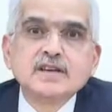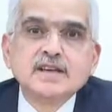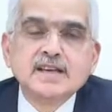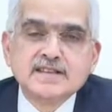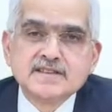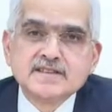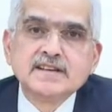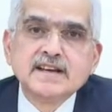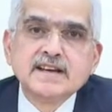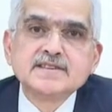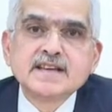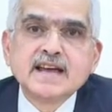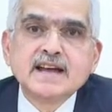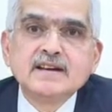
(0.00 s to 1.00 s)
incidents
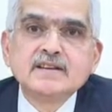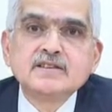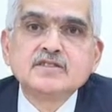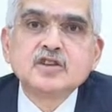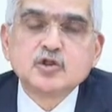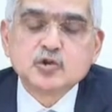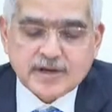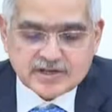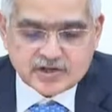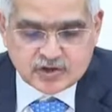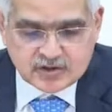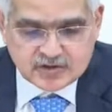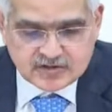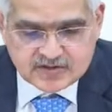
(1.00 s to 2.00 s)
and
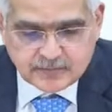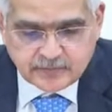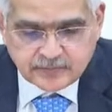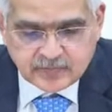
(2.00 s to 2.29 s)
situations.